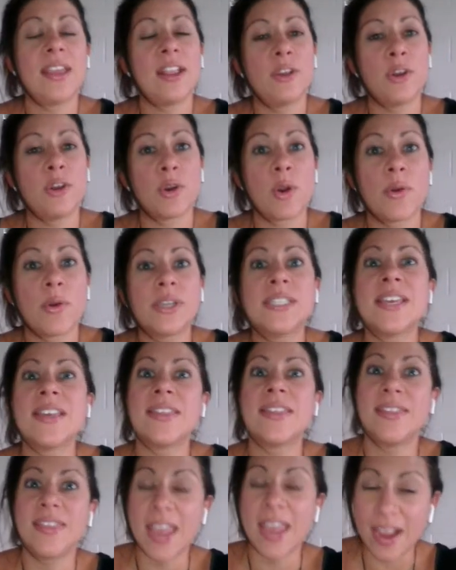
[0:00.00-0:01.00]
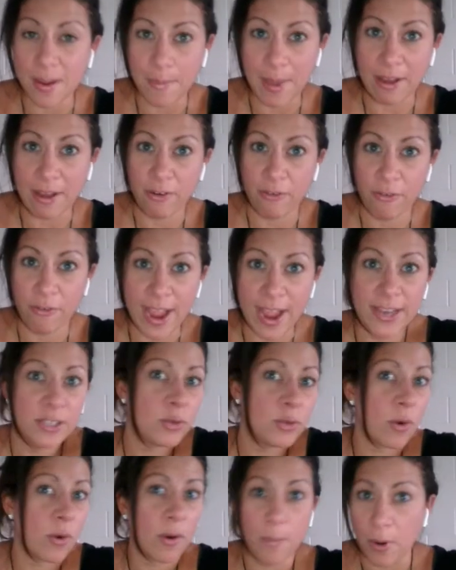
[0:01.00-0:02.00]
Then you're going to think about a
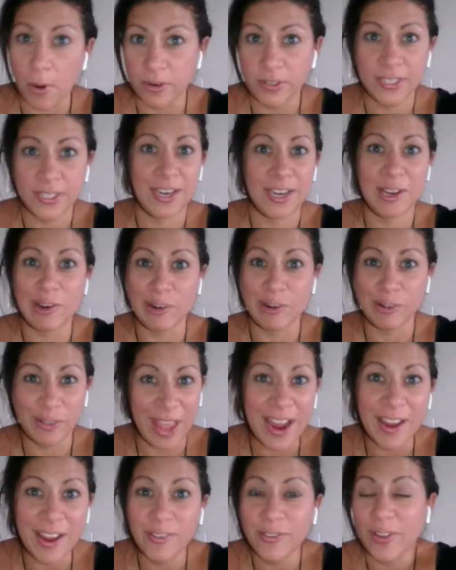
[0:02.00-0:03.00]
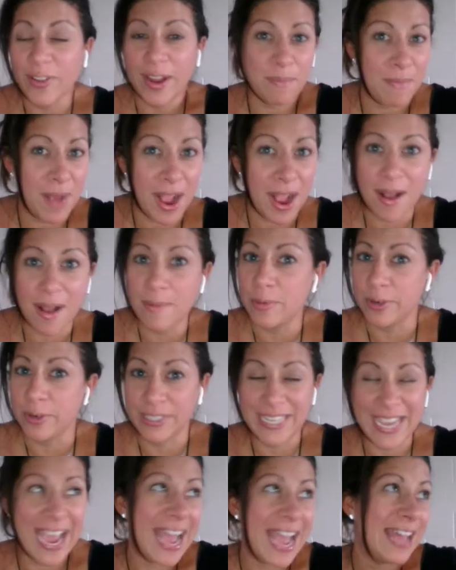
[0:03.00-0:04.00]
friend or person in your life, like mom or
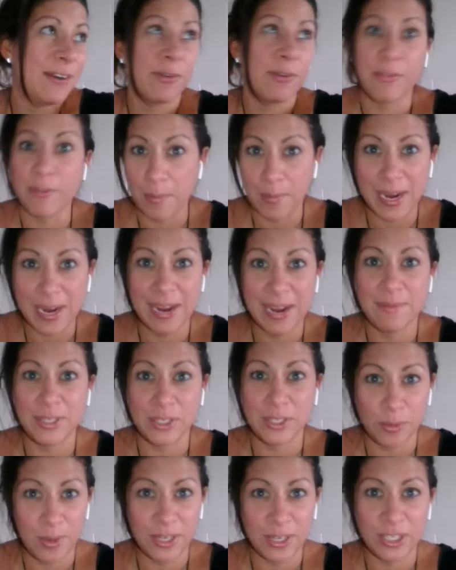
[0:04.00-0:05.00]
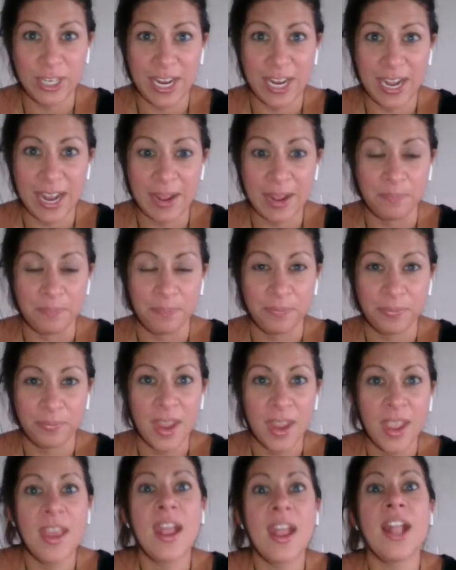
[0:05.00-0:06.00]
dad, or for me, Mr. Piccinini.
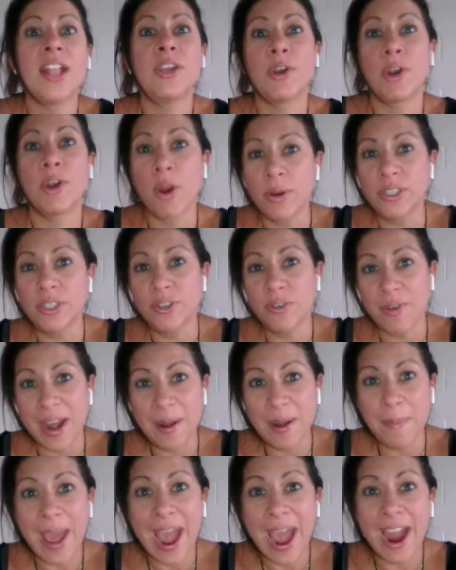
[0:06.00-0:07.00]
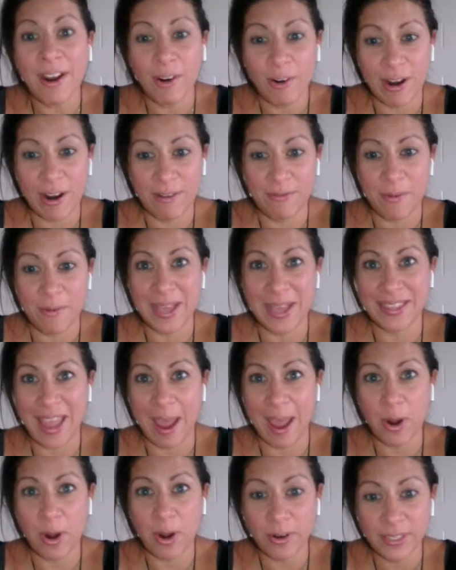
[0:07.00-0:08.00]
And you're going to write a paragraph about
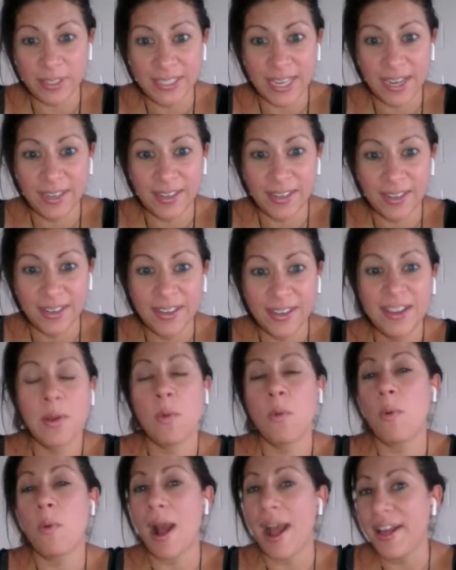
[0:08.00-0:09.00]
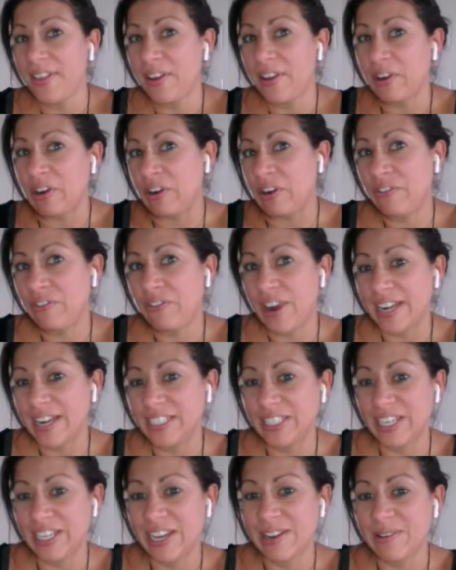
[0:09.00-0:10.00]
that person, why they're a good
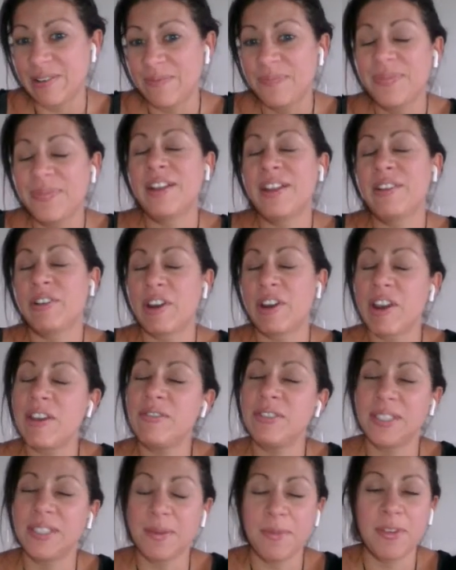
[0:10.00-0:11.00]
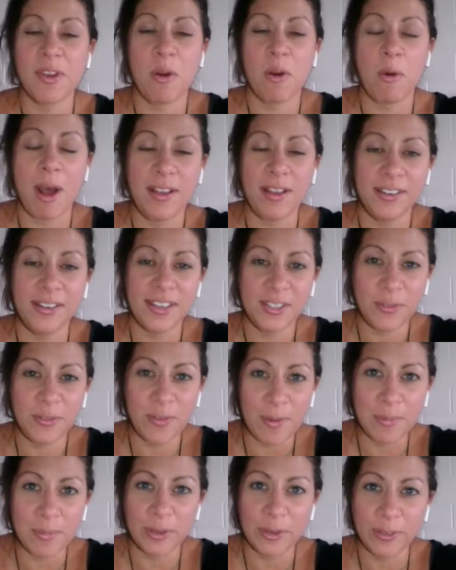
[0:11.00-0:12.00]
friend to you, and you're going to use some of the qualities
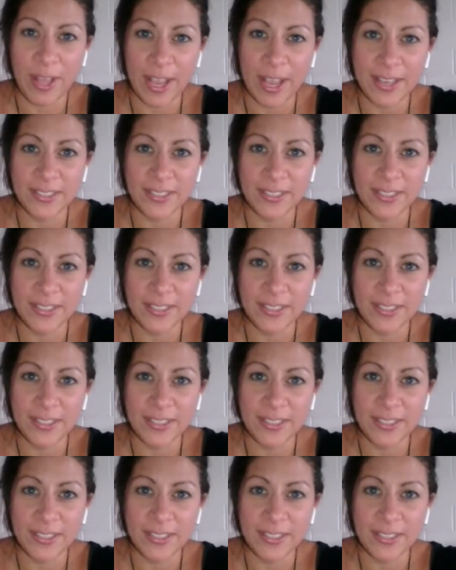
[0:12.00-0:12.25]
from your